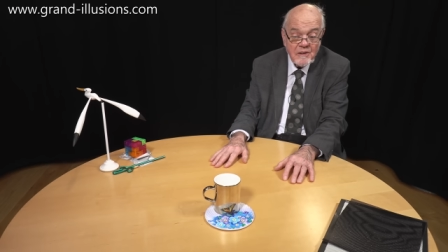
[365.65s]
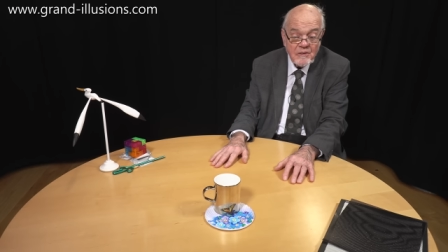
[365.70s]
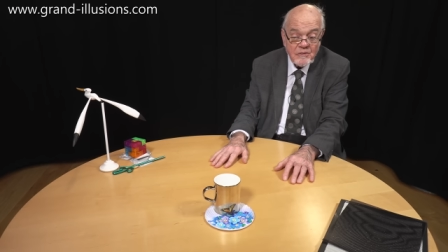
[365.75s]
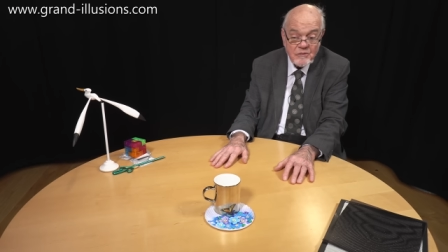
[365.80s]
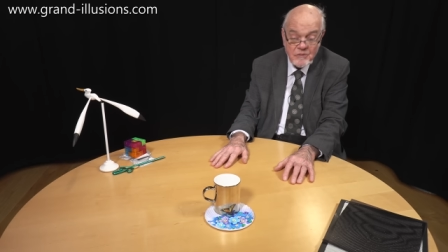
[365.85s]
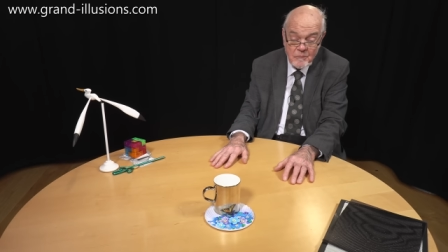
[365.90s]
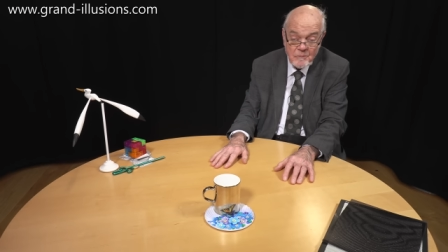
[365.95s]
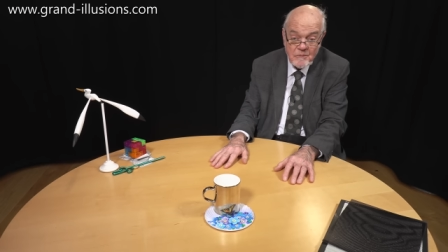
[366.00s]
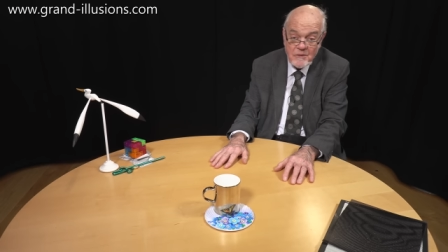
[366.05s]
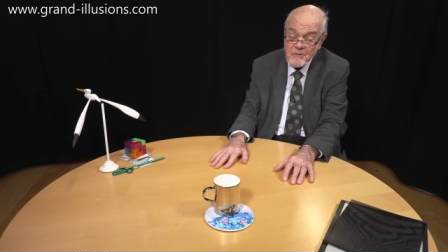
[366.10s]

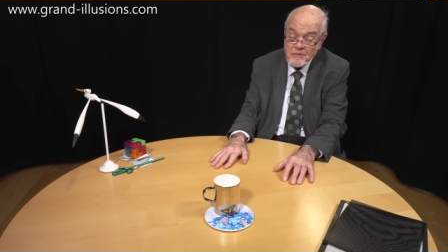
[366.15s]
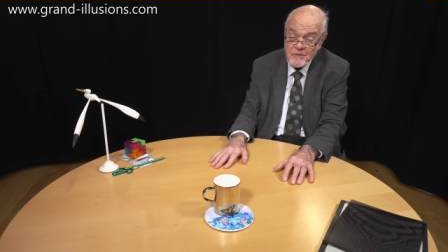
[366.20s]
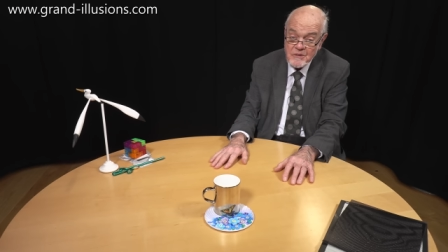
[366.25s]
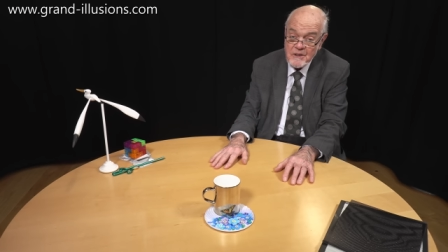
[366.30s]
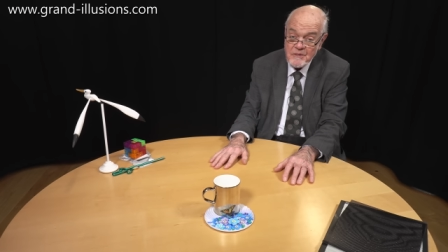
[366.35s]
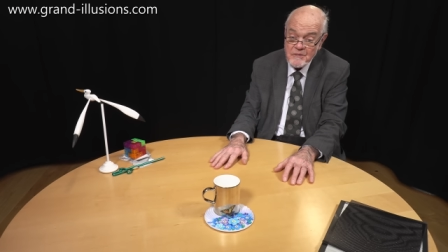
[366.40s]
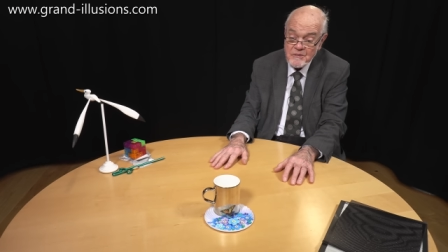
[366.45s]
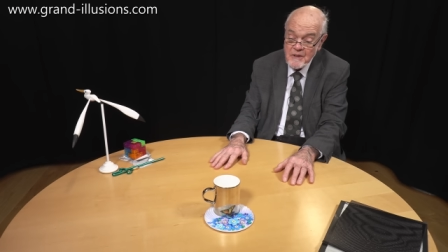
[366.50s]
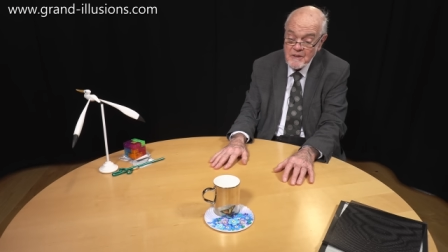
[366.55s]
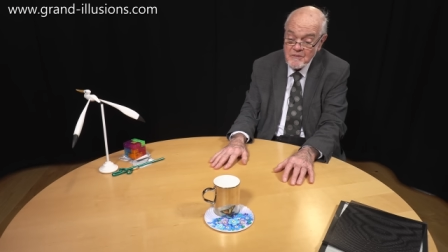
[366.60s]
from this
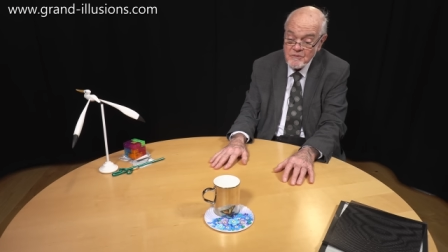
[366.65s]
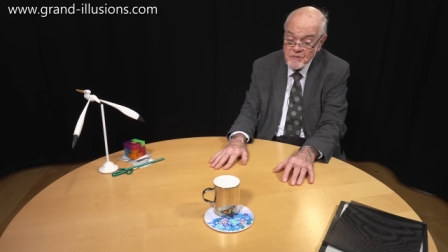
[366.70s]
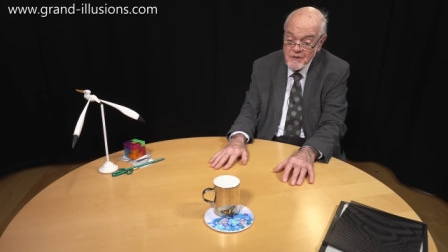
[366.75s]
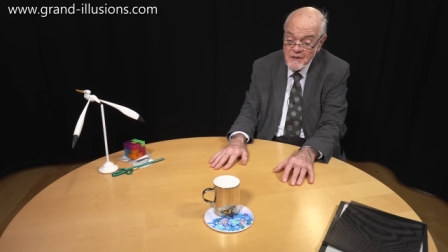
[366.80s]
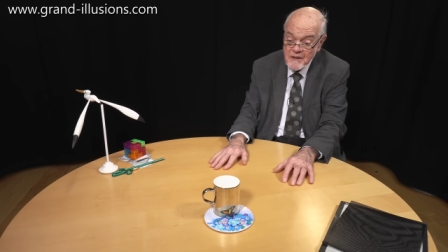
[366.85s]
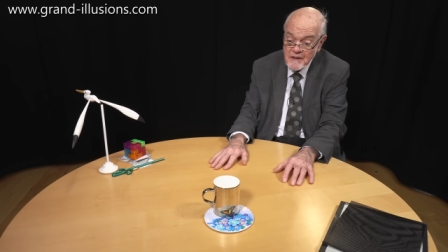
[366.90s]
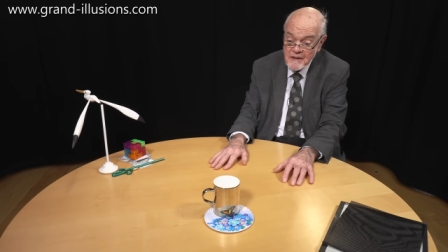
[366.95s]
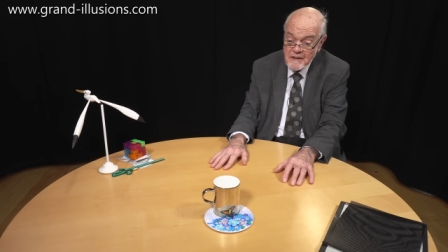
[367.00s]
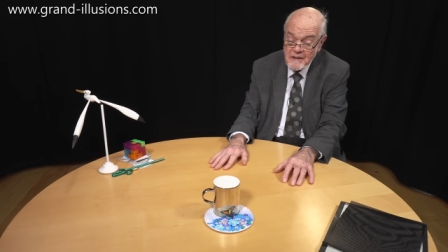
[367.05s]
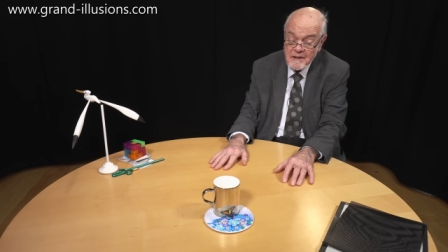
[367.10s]
great friend
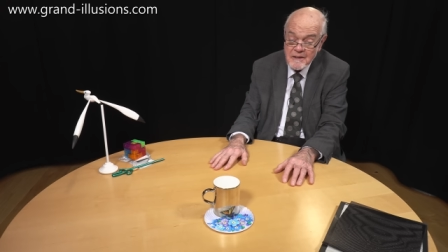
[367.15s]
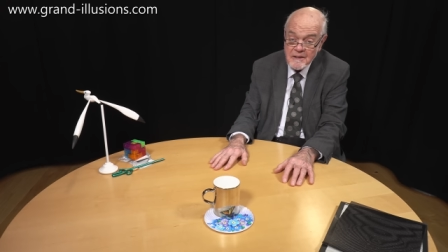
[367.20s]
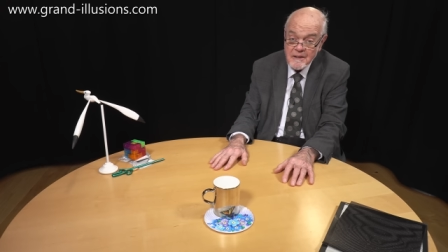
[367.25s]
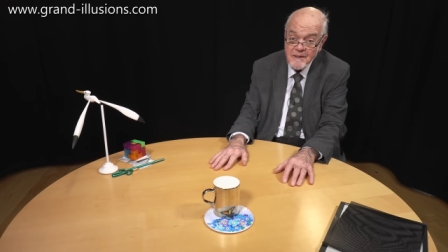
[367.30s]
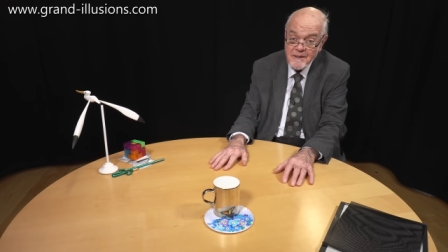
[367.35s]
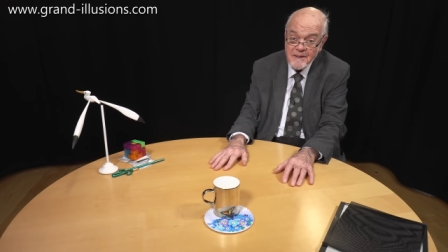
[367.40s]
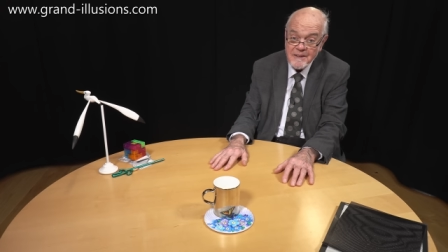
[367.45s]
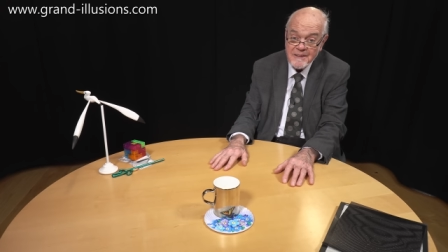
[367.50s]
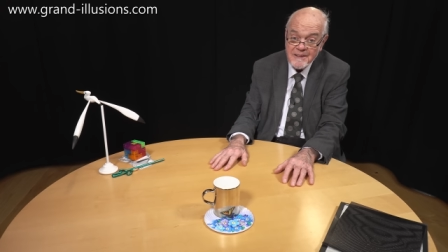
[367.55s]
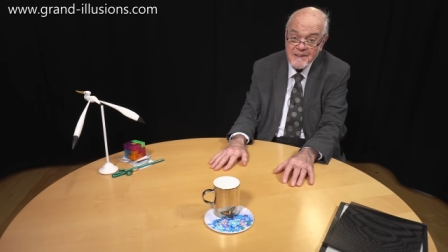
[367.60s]
Ray.
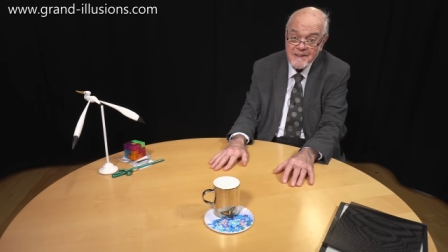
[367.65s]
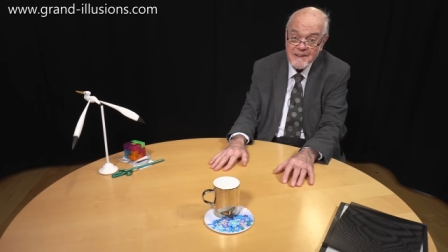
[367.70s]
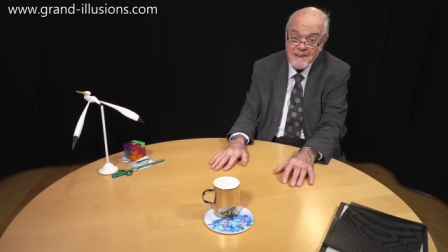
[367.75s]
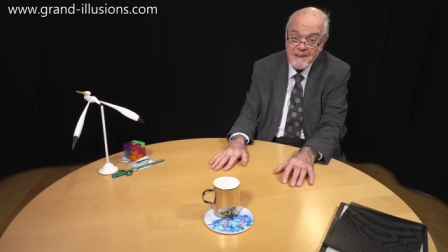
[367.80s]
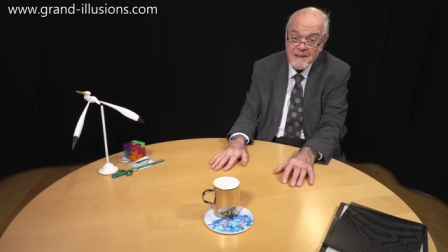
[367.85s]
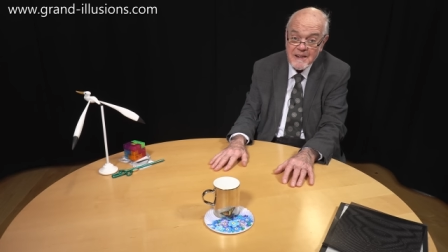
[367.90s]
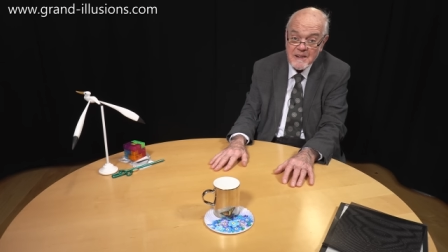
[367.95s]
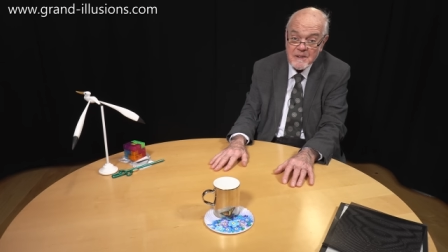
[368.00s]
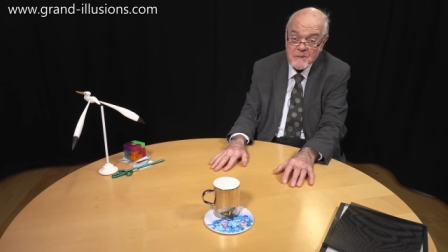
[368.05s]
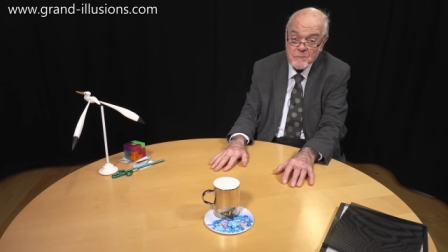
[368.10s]

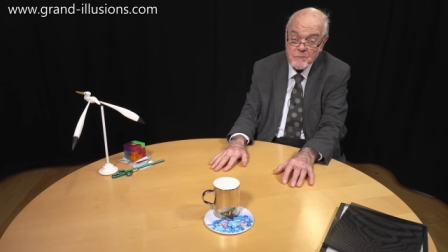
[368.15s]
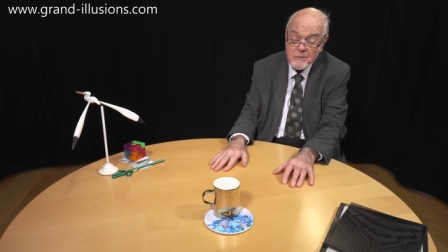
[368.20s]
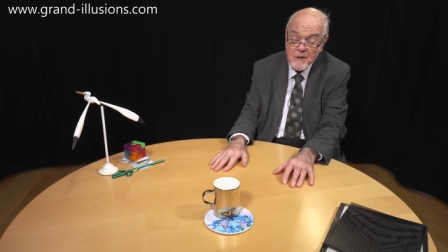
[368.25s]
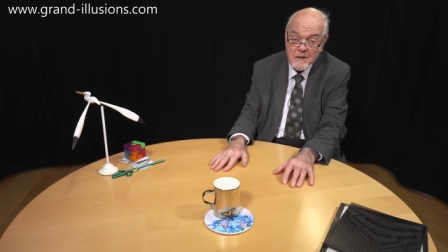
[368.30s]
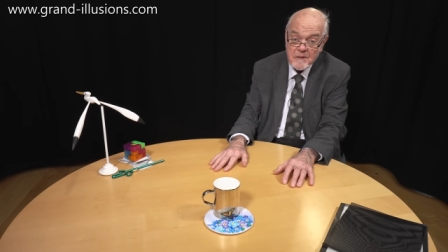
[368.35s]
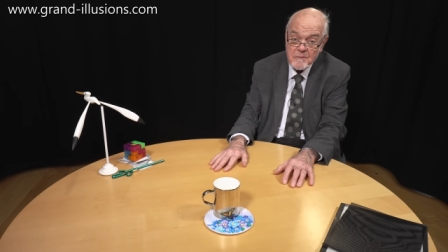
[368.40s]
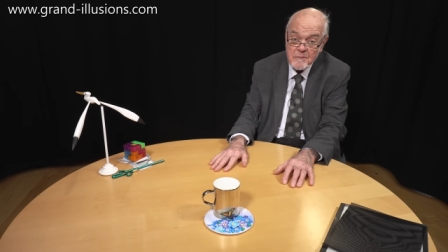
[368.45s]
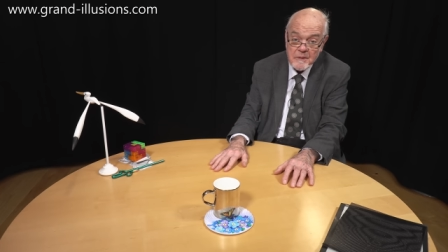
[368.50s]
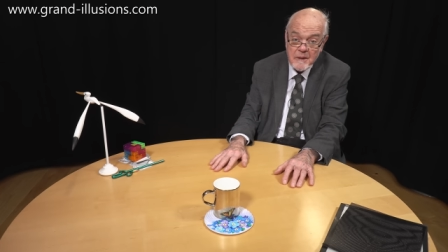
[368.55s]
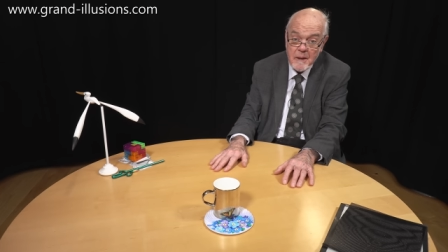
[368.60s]
It's
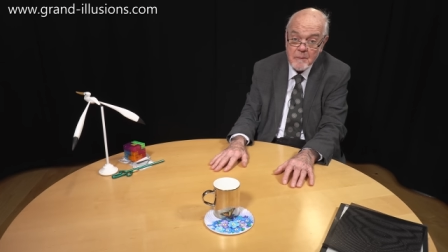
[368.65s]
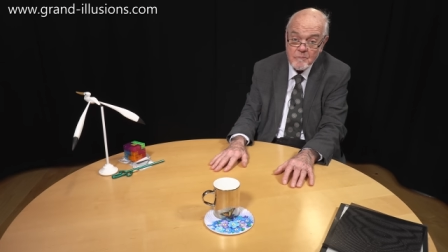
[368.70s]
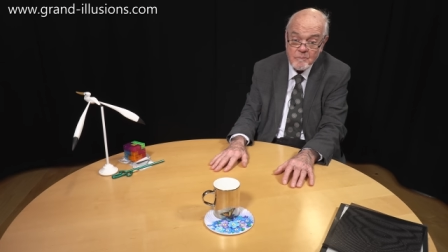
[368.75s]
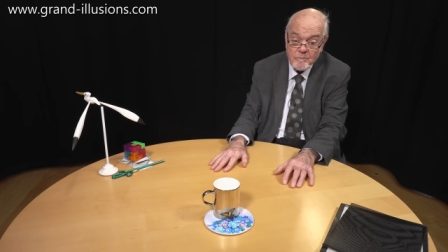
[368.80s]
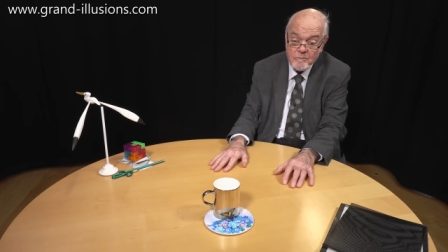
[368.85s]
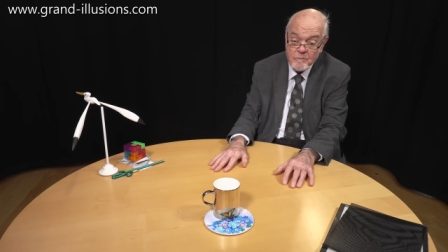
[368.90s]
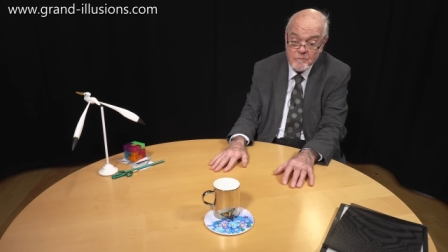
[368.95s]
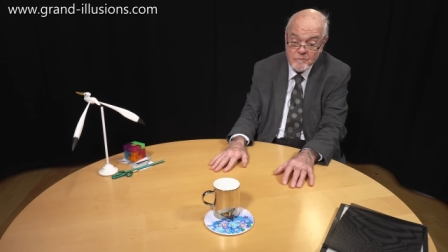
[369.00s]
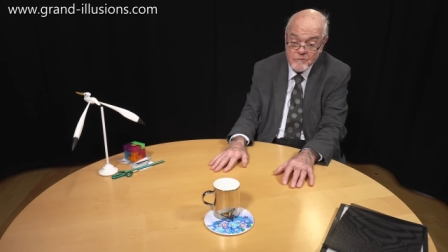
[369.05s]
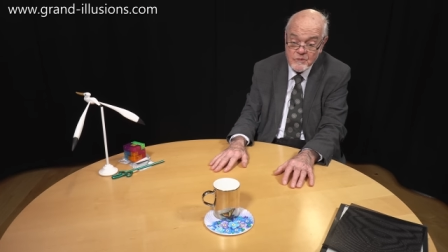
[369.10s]
brightened me up
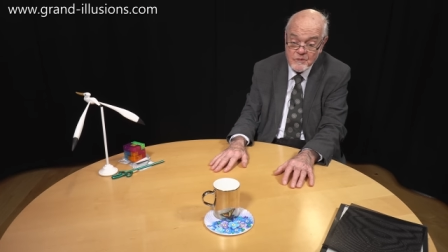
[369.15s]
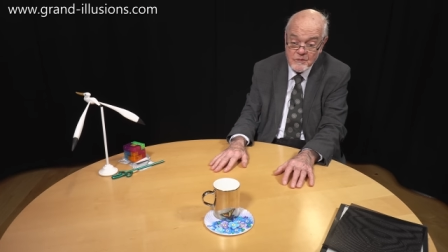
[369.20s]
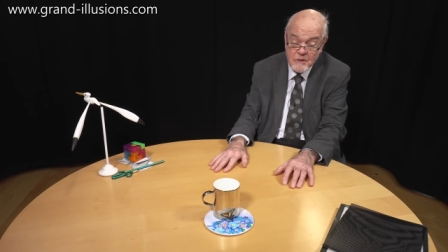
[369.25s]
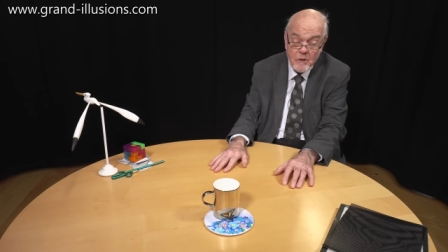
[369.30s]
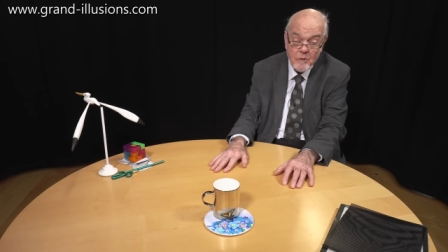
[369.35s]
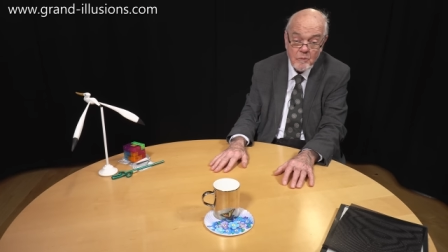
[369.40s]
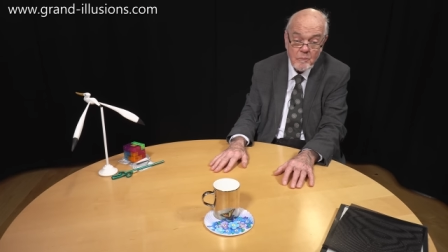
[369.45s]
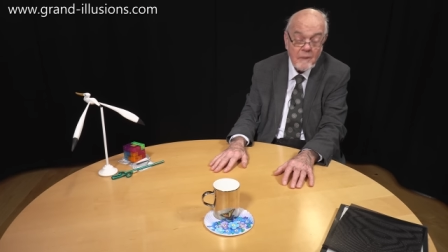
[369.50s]
for the whole